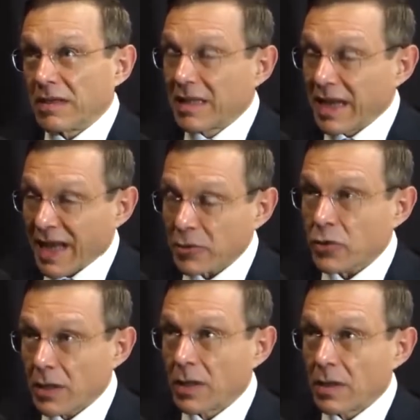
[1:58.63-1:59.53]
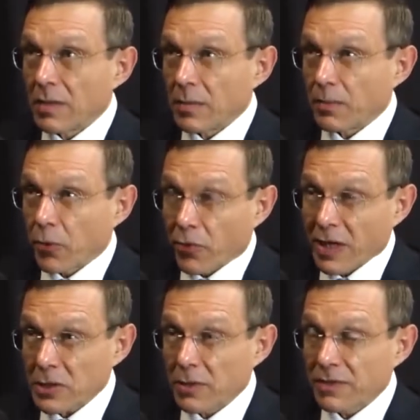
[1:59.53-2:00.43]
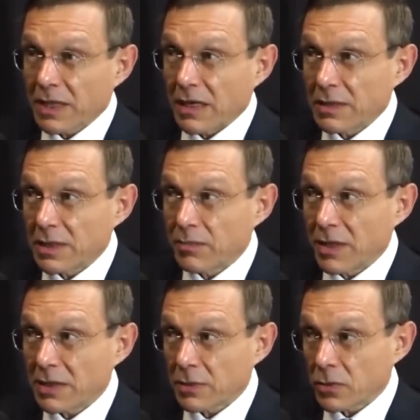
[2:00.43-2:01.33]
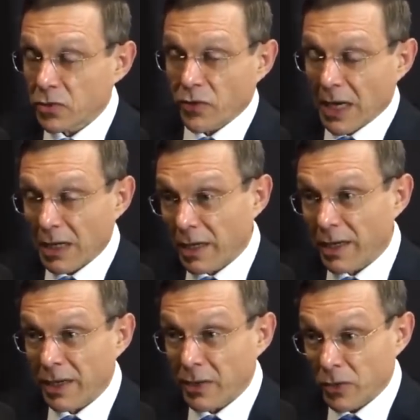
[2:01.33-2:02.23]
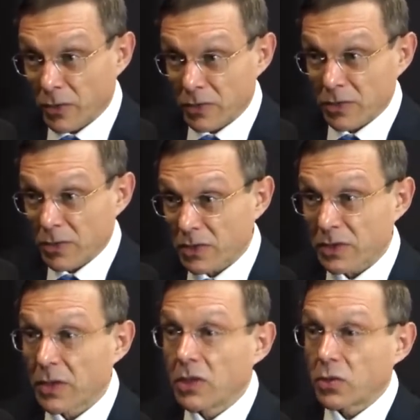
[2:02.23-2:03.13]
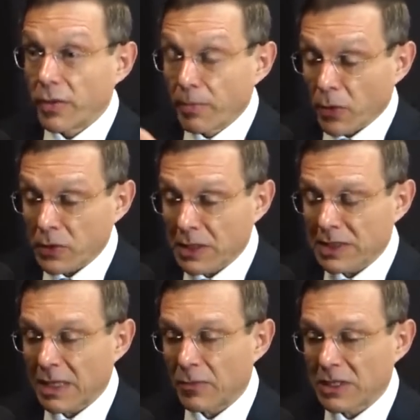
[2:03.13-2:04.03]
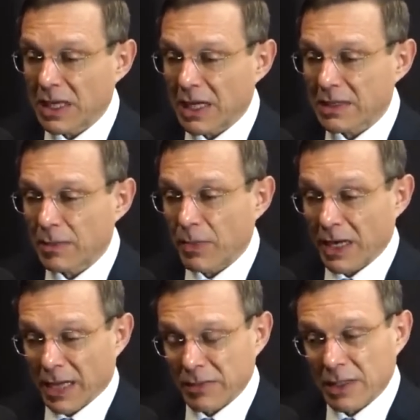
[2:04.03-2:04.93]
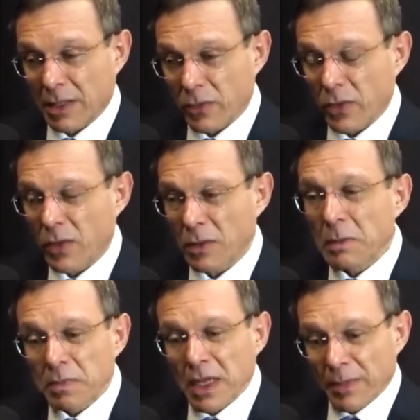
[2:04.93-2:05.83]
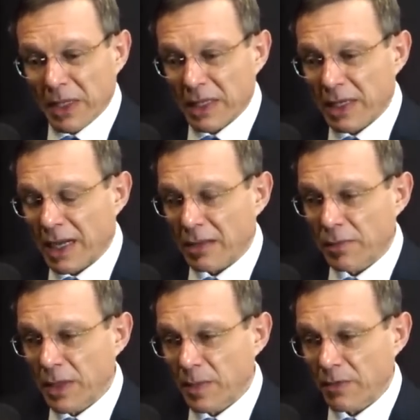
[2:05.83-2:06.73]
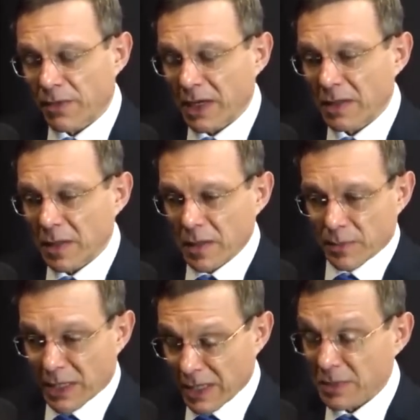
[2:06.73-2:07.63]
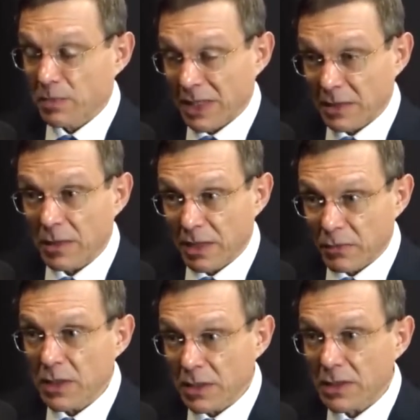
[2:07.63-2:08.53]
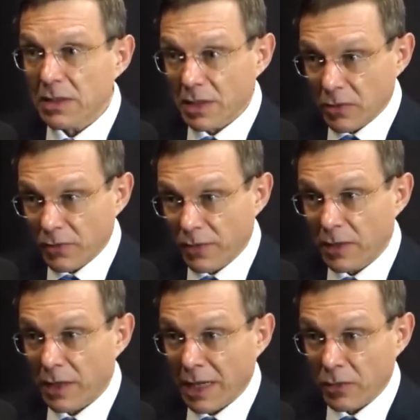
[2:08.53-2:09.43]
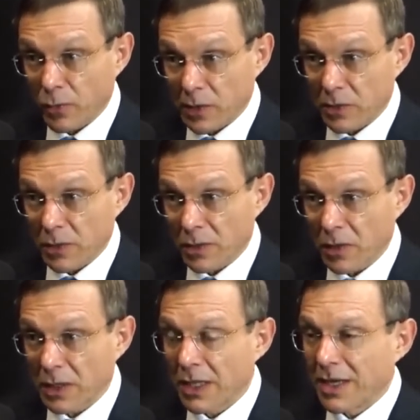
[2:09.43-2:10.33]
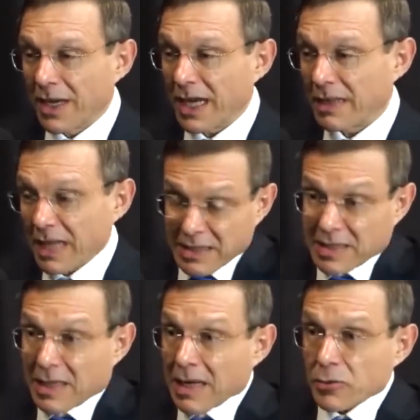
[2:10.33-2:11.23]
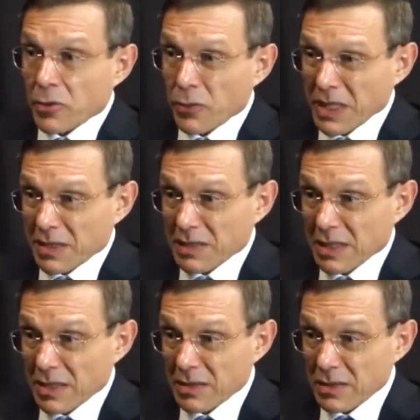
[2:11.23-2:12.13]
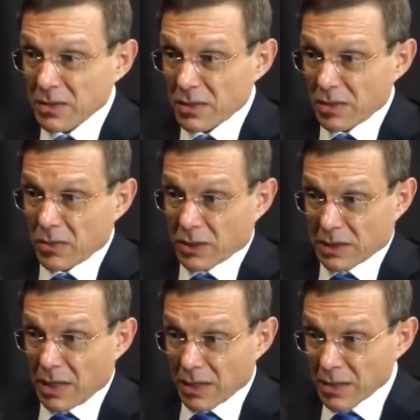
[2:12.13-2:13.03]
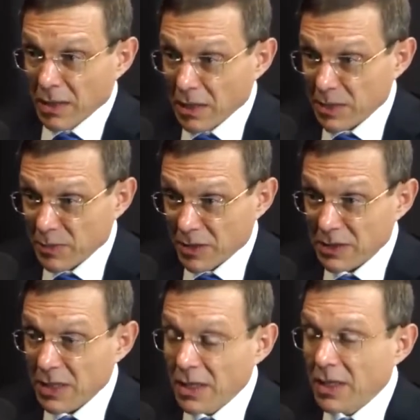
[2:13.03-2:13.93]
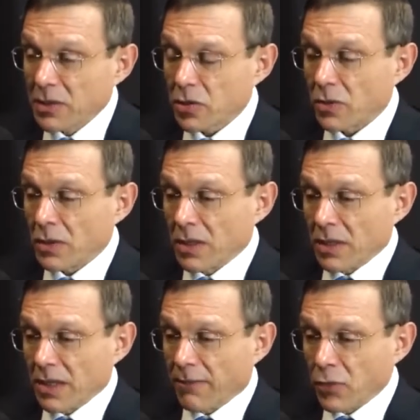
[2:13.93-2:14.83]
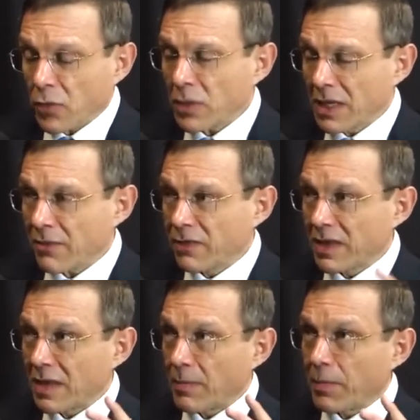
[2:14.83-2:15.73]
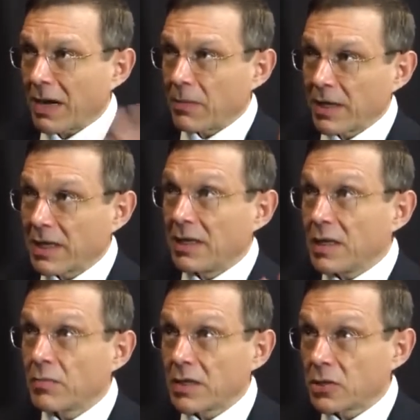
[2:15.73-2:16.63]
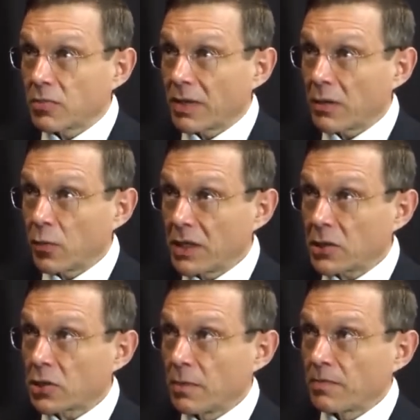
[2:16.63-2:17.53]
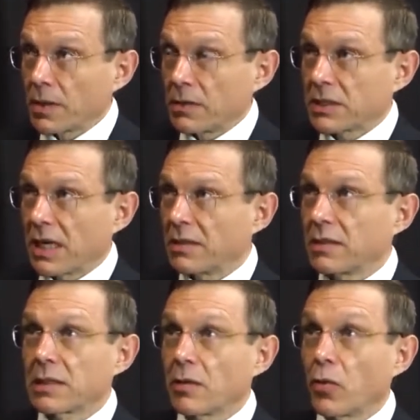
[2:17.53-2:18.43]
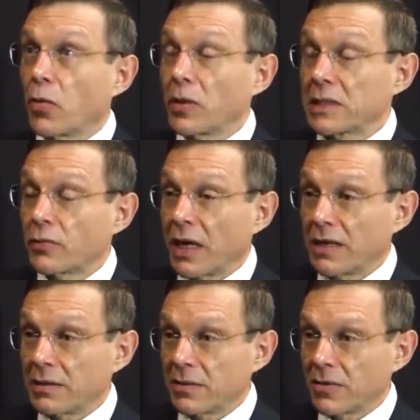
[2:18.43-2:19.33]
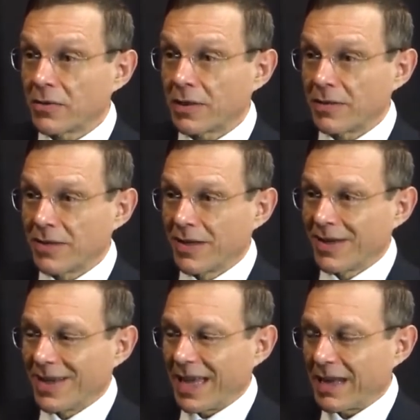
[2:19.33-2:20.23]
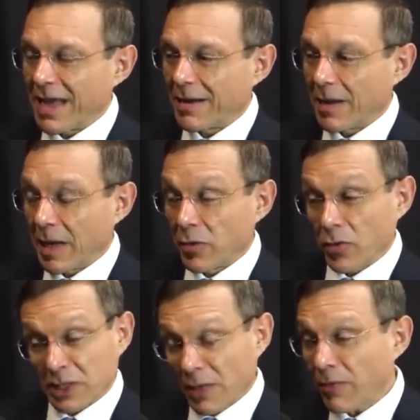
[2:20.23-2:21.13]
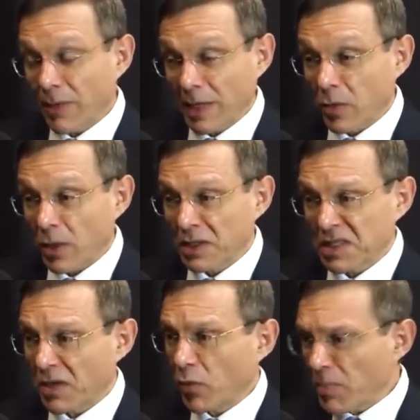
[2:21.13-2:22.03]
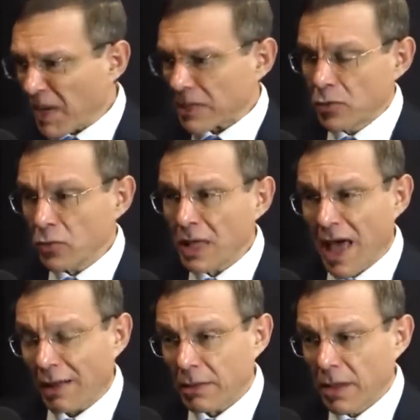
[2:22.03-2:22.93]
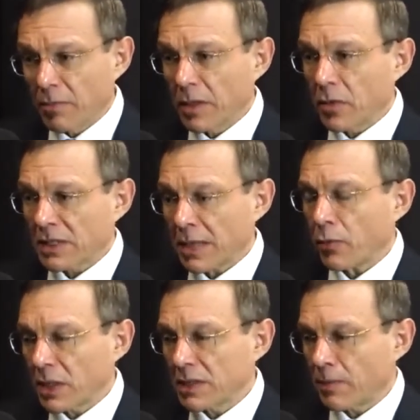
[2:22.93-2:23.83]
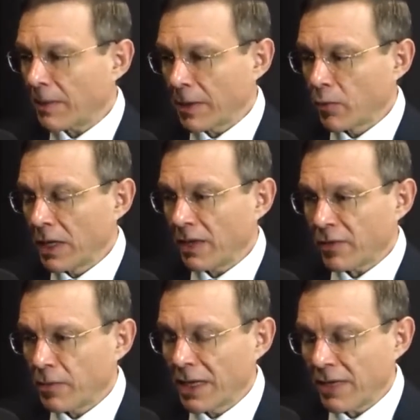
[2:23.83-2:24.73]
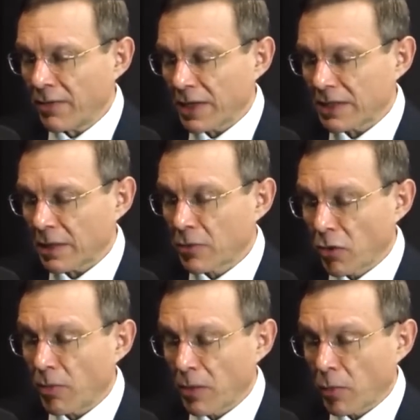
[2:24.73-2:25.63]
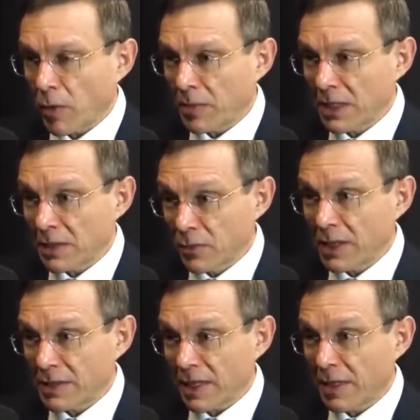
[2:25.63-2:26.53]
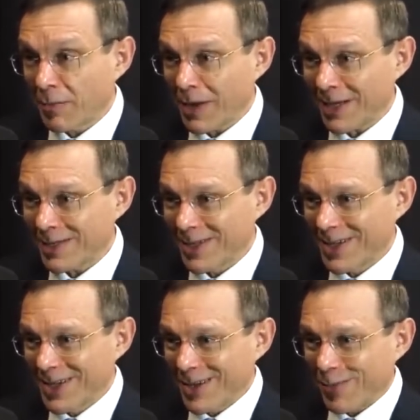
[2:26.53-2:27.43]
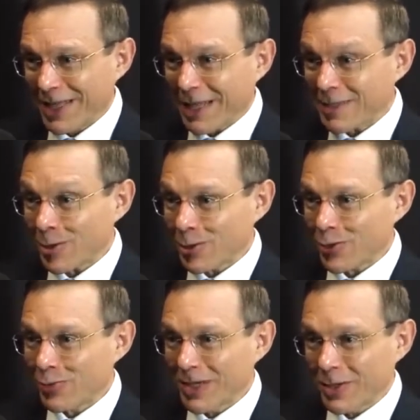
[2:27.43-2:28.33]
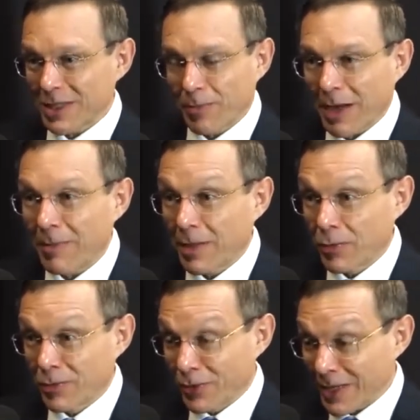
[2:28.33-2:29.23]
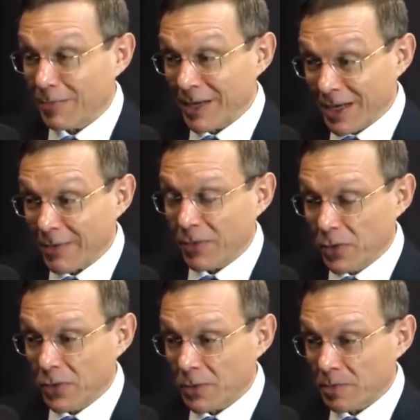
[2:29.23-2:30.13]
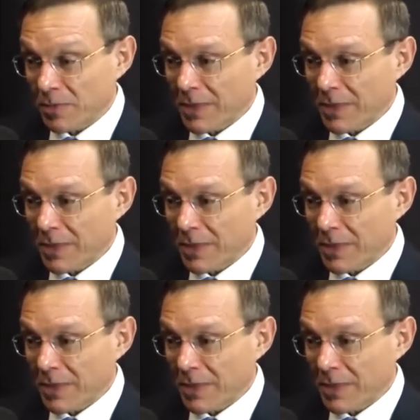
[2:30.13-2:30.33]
the natural progression of science is based on trial and error, you so reporting some results and perhaps they're wrong, but then other people find perhaps better evidence and then you figure out what's going on. And that's the natural way that science is, you know, it's a learning experience. Yeah. So if you give the public an image by which scientists are always right, you know, and you know, some of my colleagues say we must do that, because otherwise the public will never believe us that global warming is really taking place. Right. But that's not true, because the public will really believe you